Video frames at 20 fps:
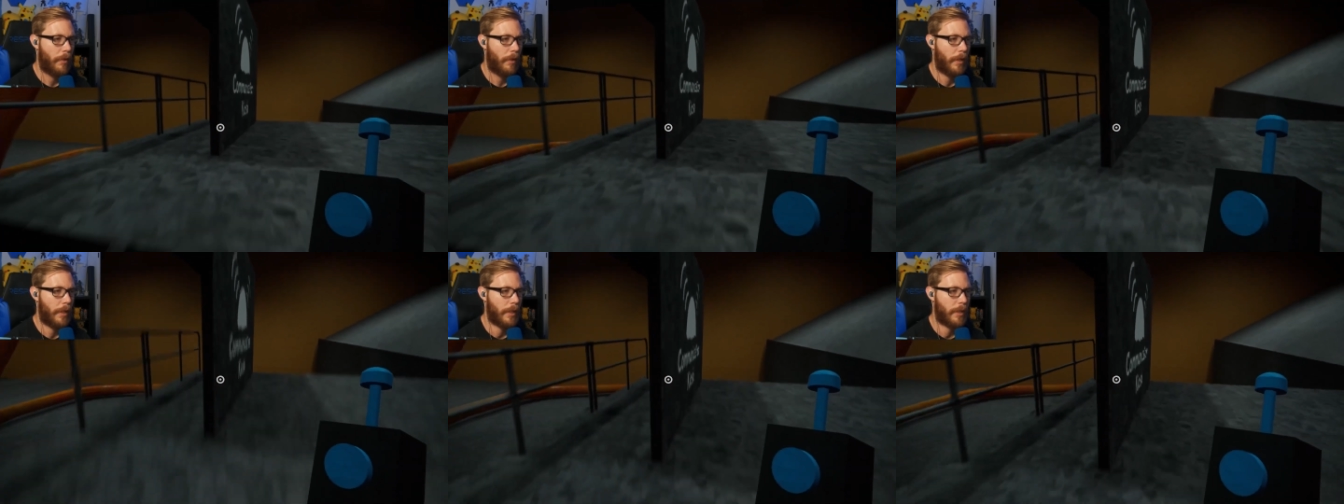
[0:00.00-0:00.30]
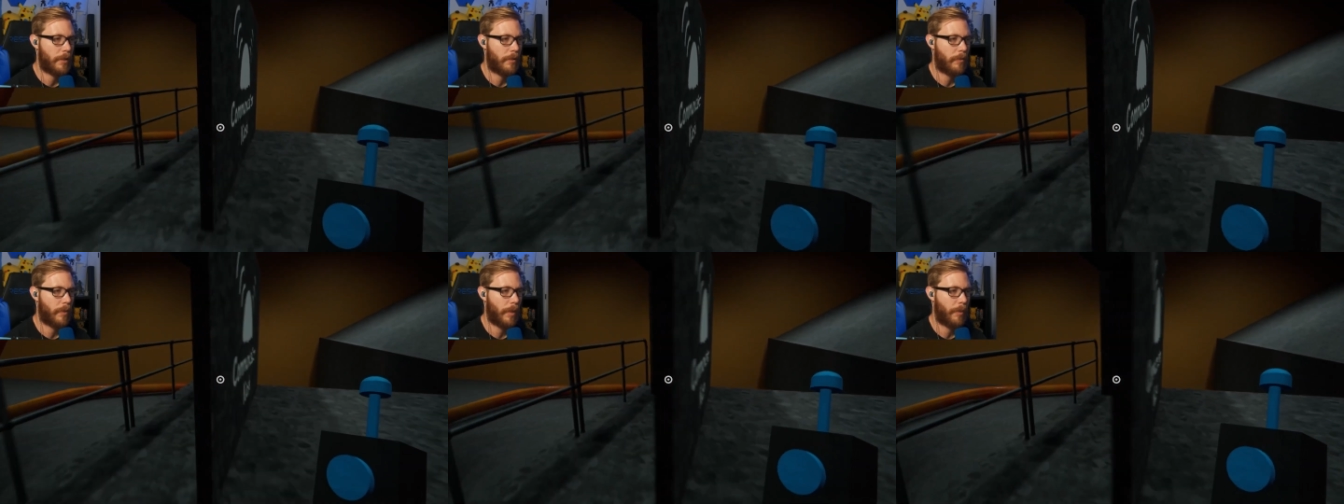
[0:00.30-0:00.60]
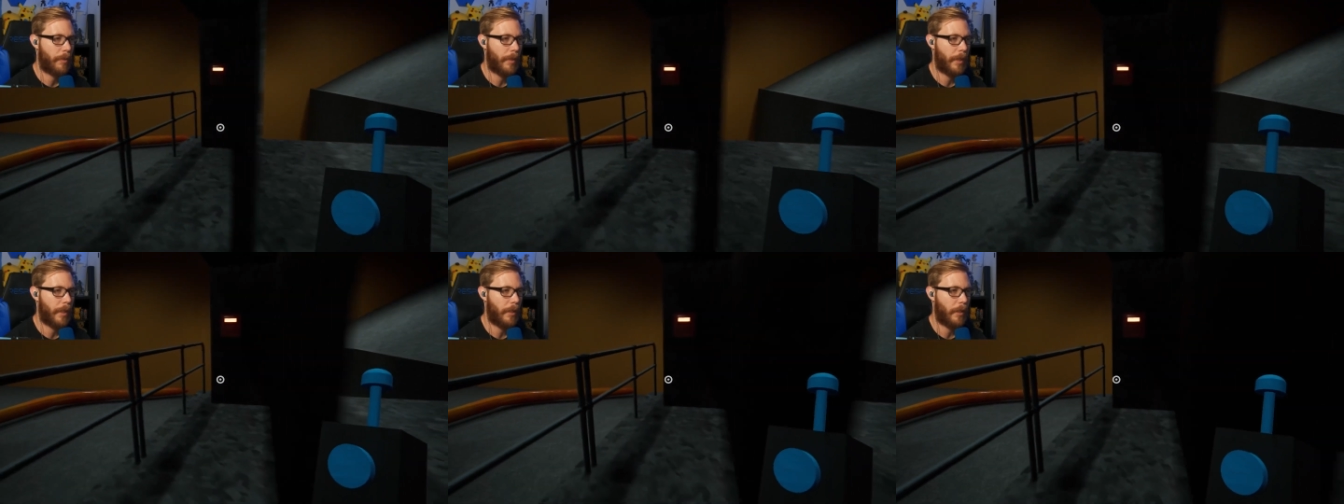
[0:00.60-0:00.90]
this is where
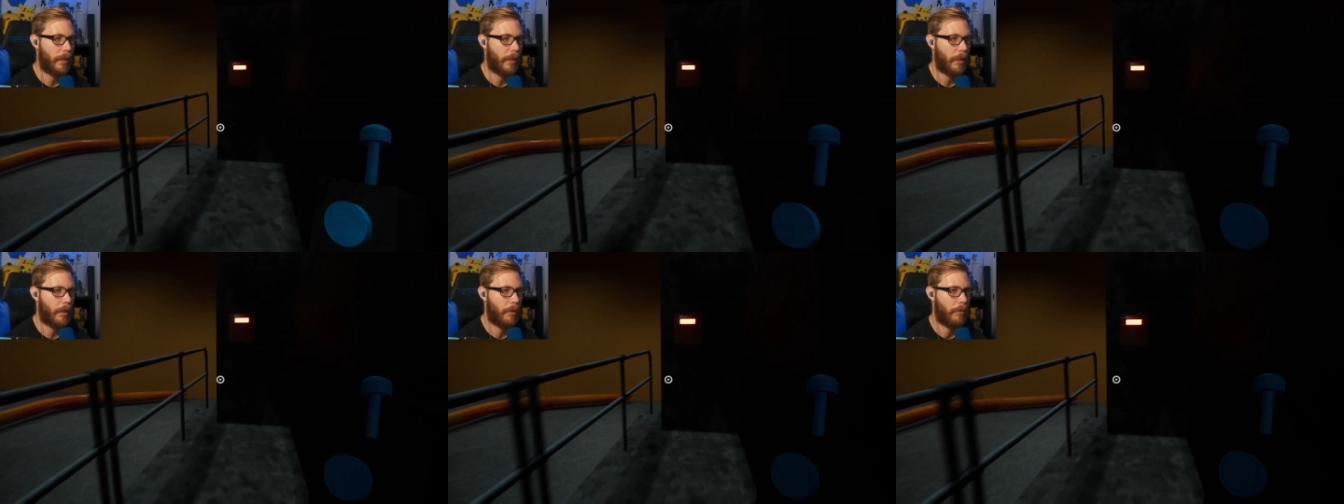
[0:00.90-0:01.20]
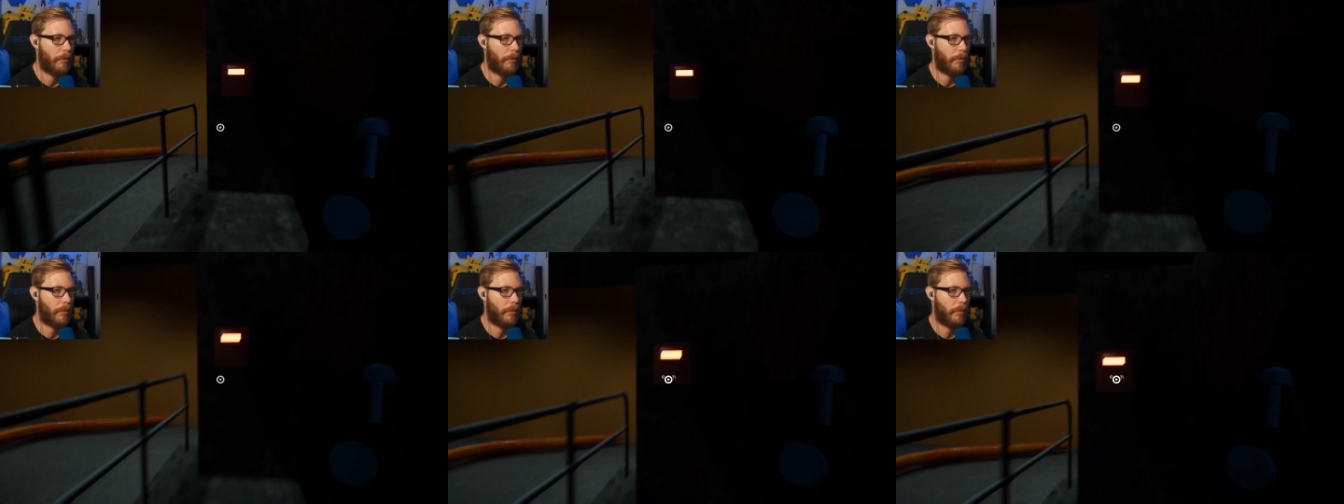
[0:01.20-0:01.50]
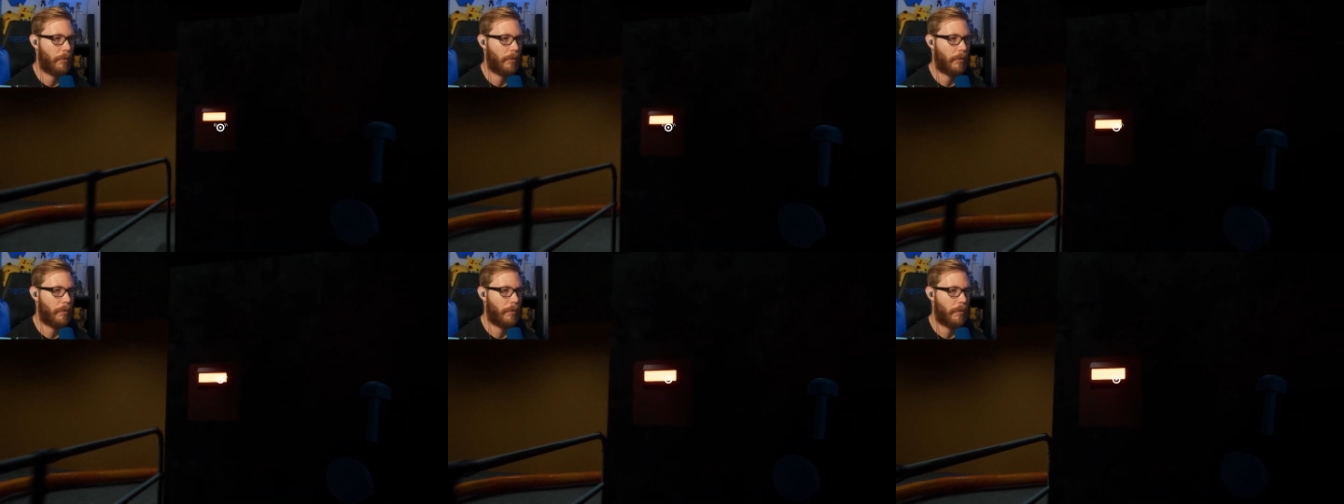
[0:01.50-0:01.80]
we need to go.
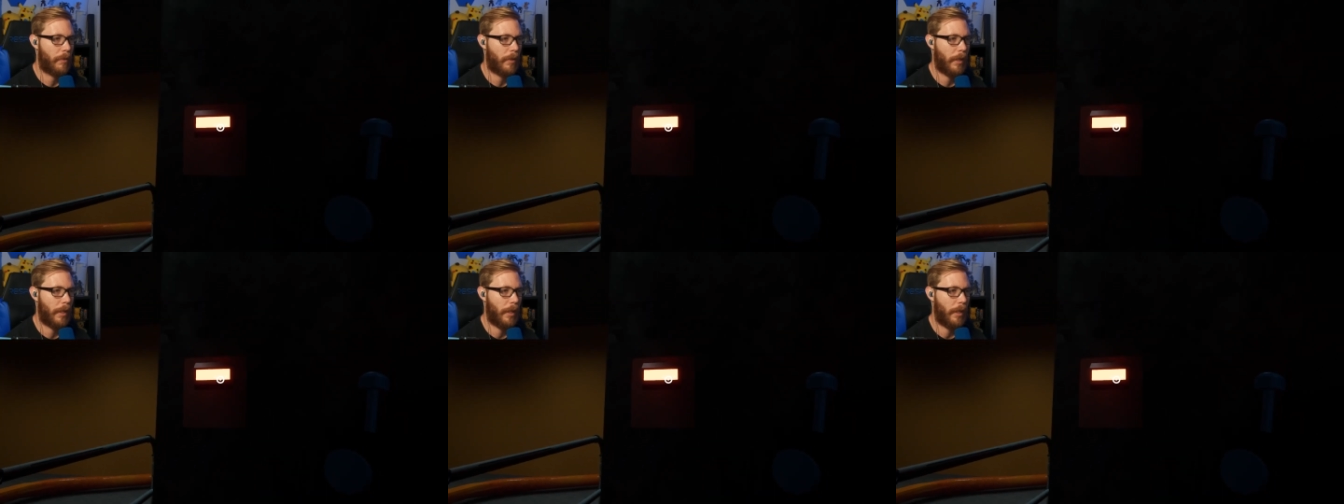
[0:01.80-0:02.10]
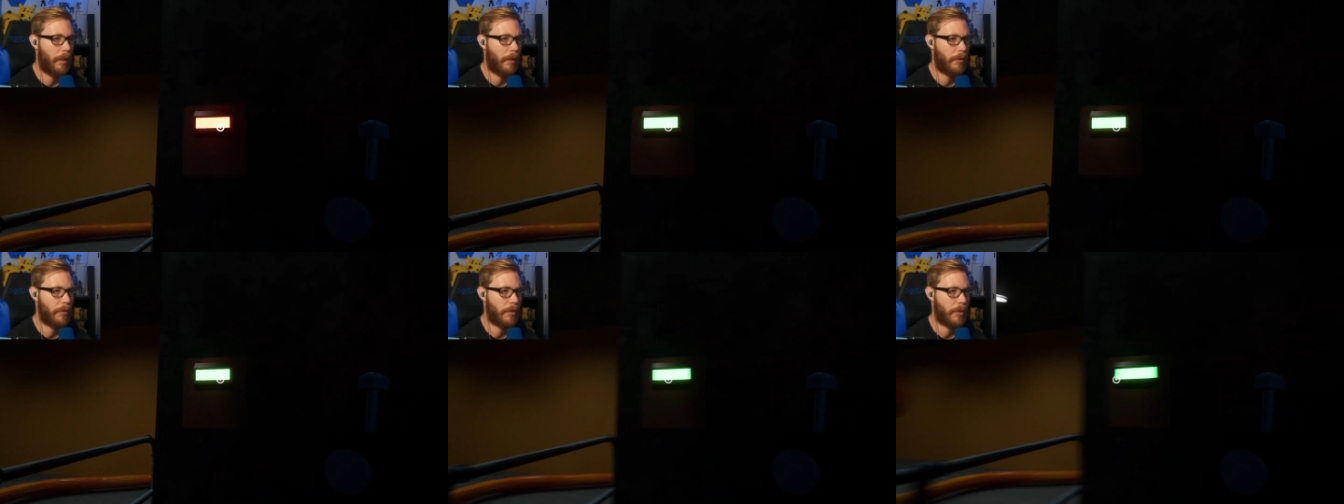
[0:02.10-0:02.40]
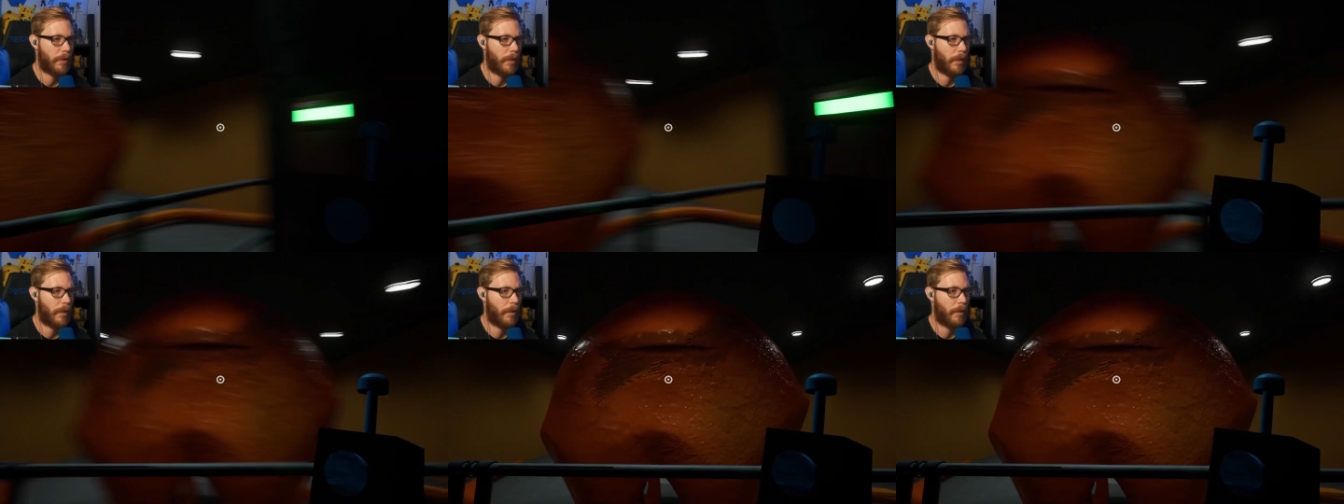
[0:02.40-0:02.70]
Hello,
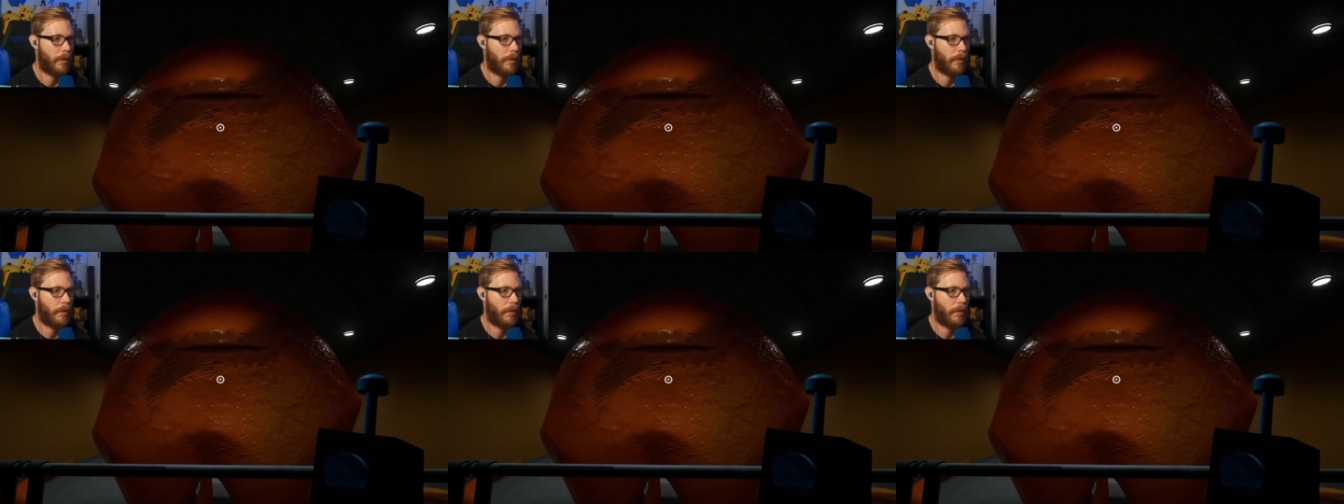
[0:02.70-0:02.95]
sir.